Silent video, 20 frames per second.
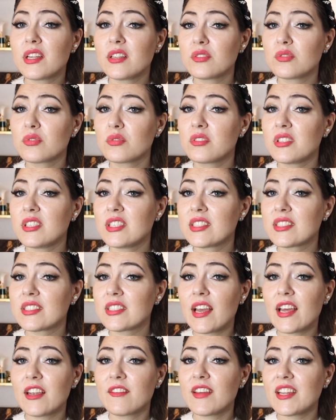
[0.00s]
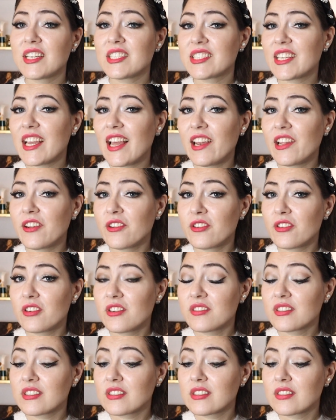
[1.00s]
into these advent
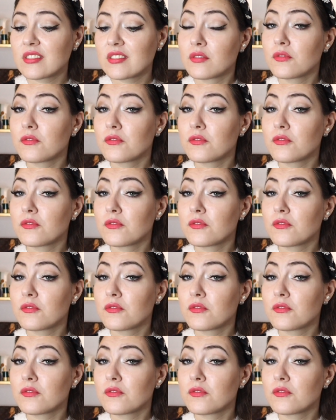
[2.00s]
calendars